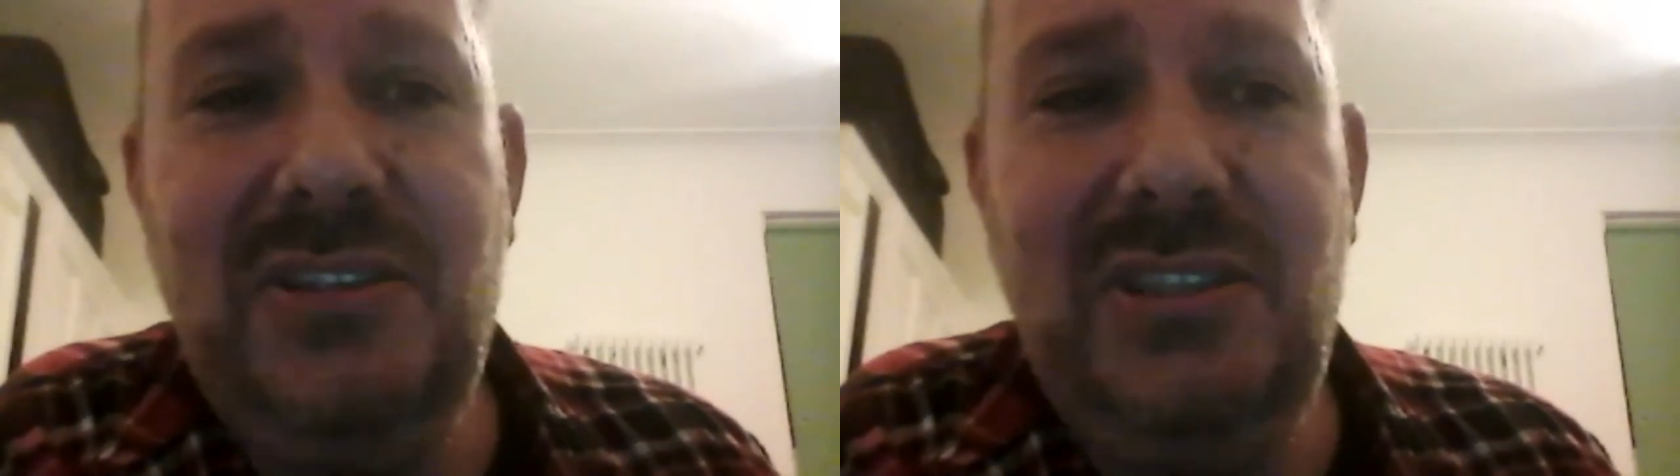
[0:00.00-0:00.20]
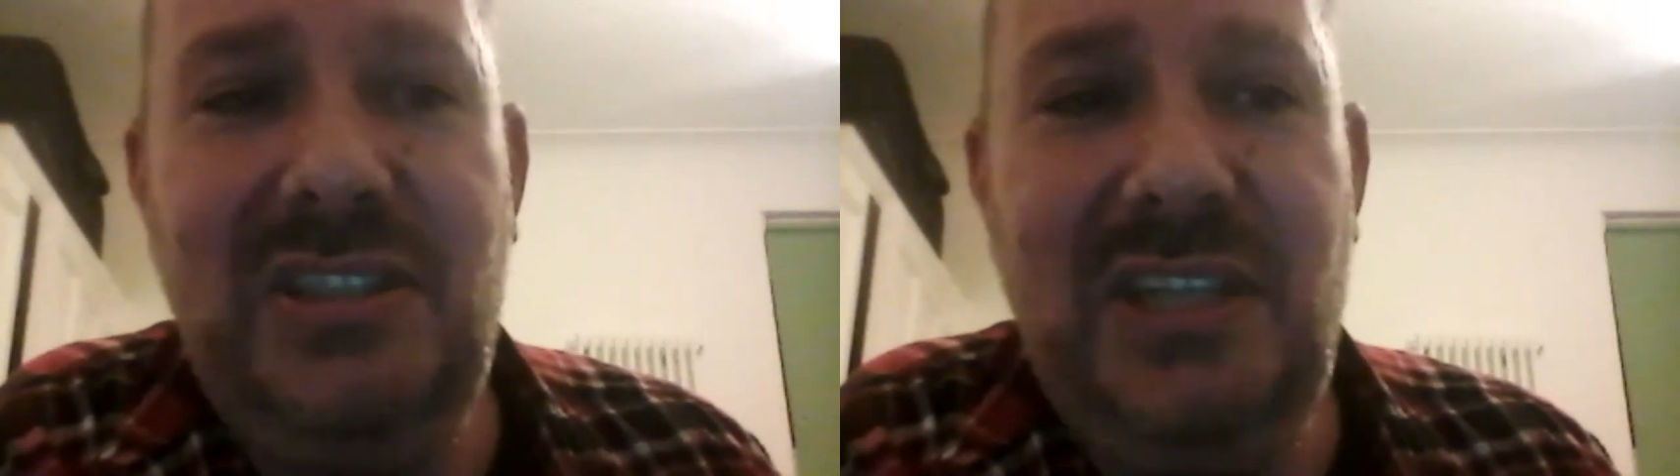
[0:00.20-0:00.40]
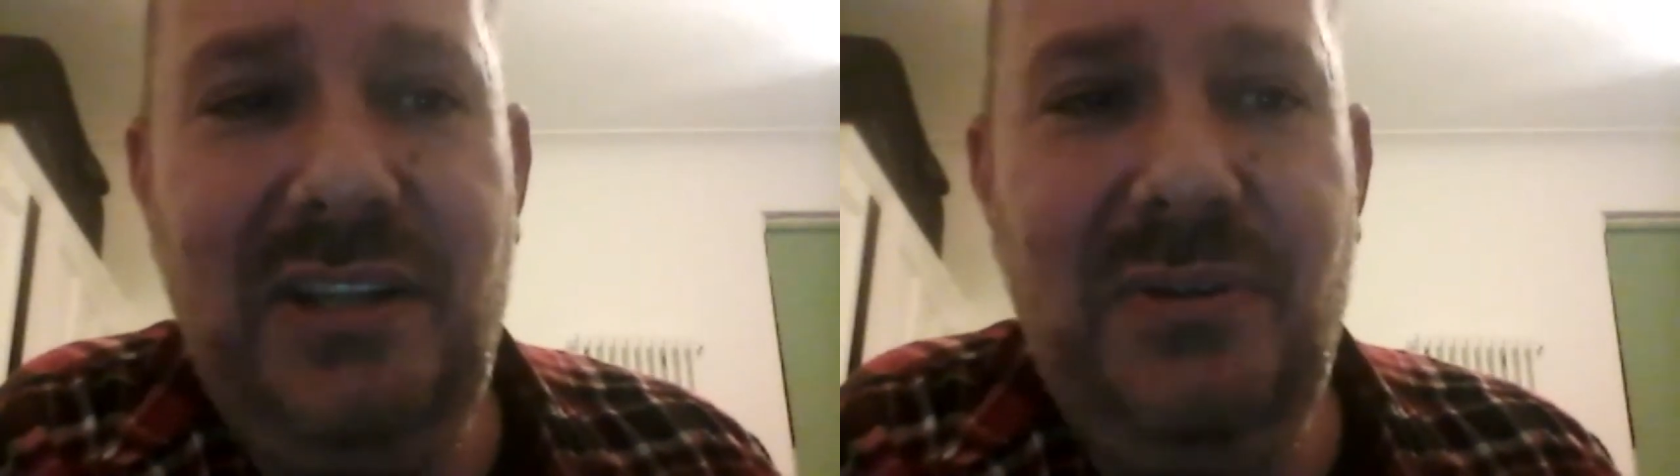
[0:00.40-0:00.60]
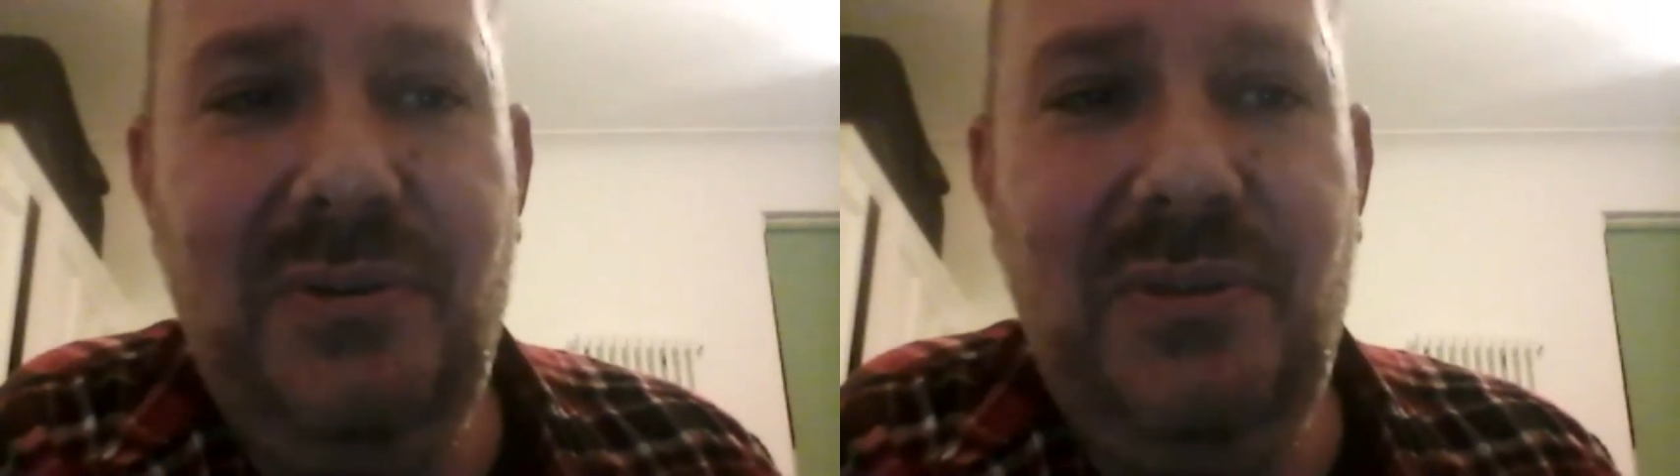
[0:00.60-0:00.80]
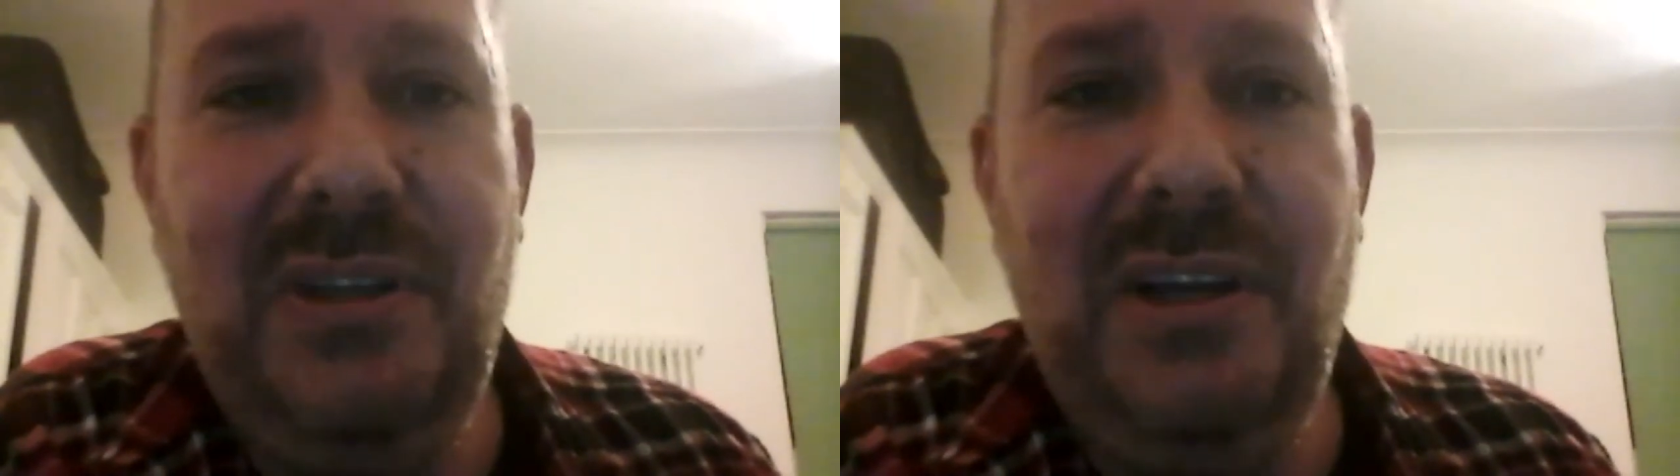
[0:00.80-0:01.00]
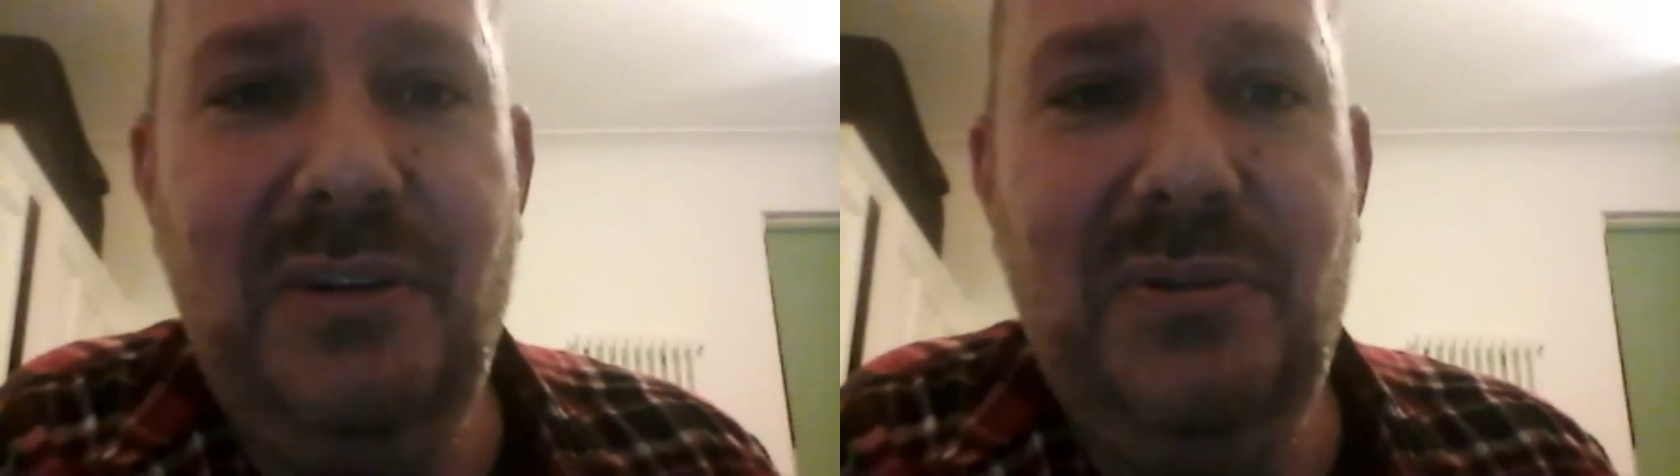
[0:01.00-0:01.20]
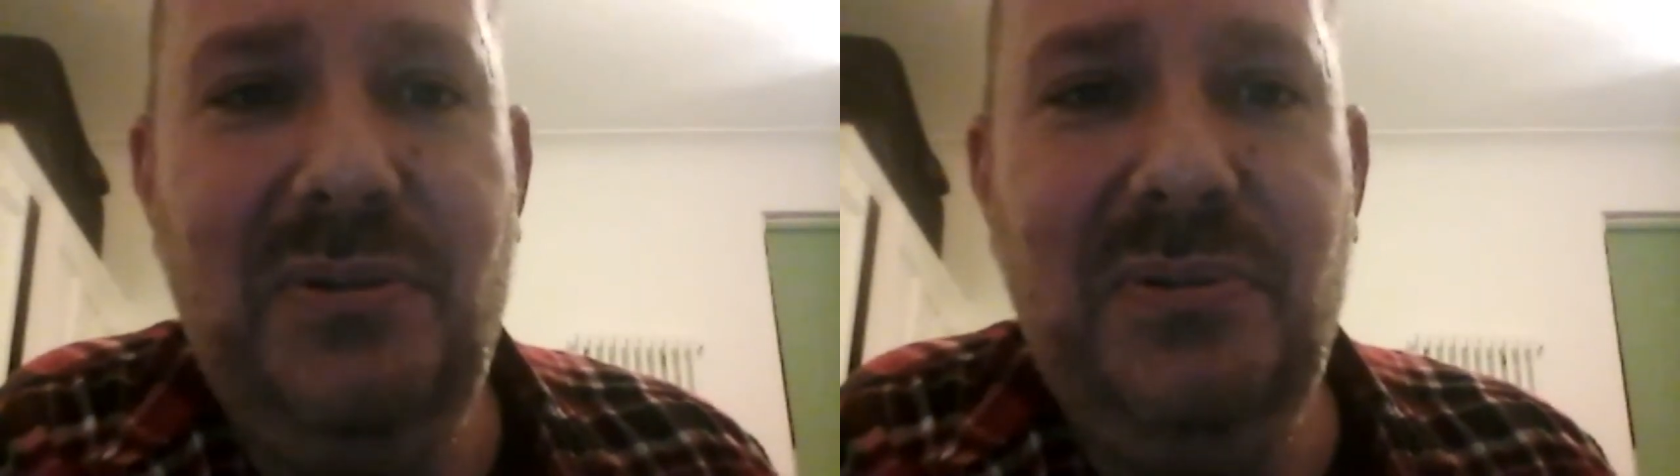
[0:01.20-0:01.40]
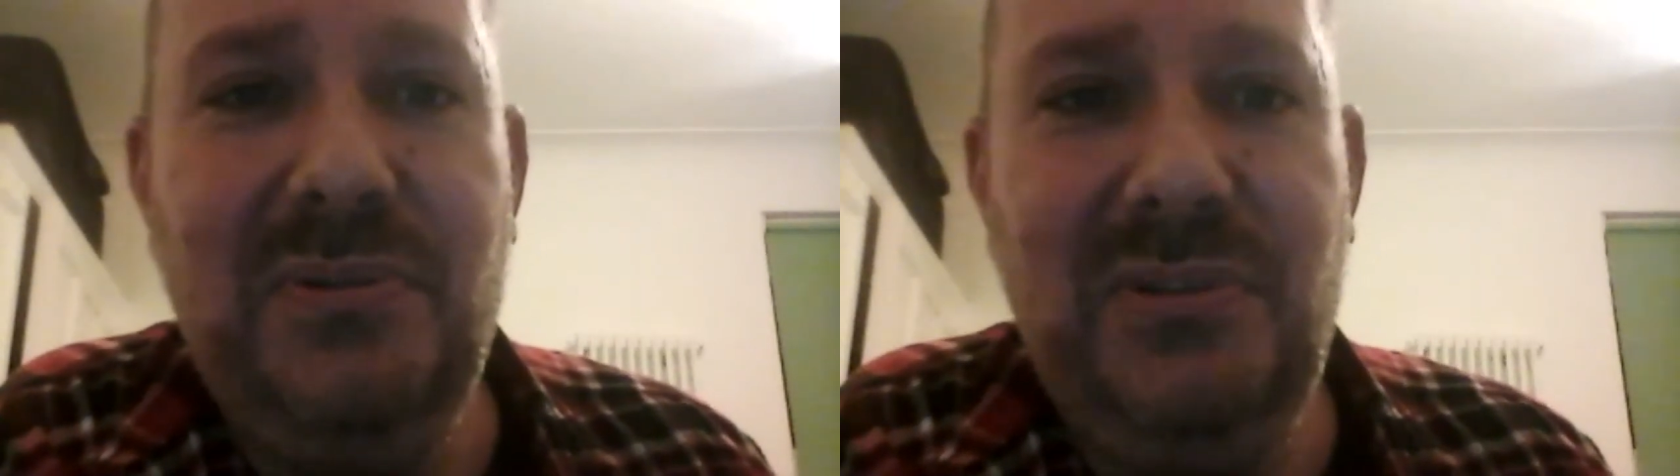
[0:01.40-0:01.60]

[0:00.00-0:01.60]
to tell the local